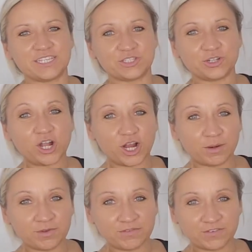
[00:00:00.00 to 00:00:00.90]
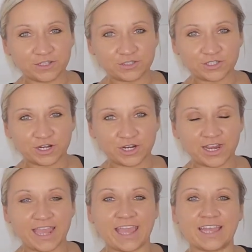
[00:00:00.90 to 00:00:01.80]
is your carbon
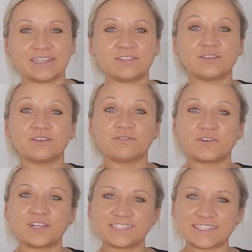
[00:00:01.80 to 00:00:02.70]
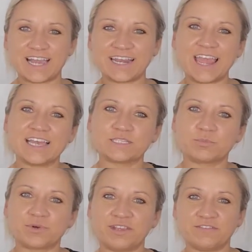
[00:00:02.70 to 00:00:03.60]
filter, and the front side has a
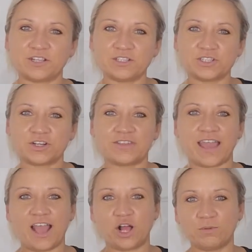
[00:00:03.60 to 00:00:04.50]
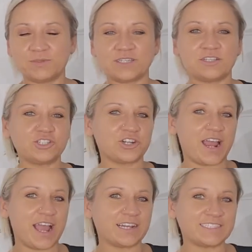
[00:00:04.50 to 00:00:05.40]
pre-filter that helps
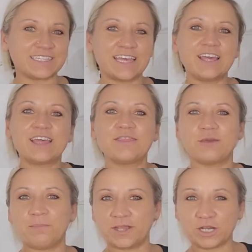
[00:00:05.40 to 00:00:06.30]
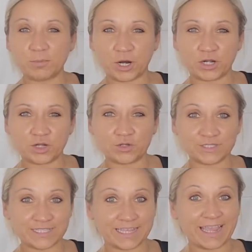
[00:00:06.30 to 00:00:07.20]
attract the bigger
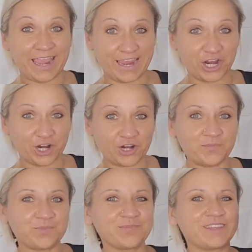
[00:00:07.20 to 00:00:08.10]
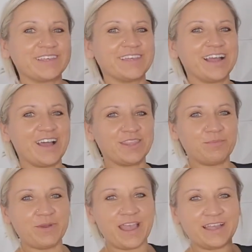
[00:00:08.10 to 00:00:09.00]
particles like hair. On
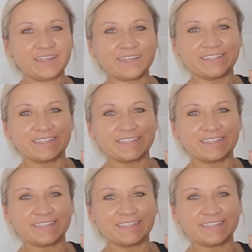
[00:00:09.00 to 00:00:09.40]
the back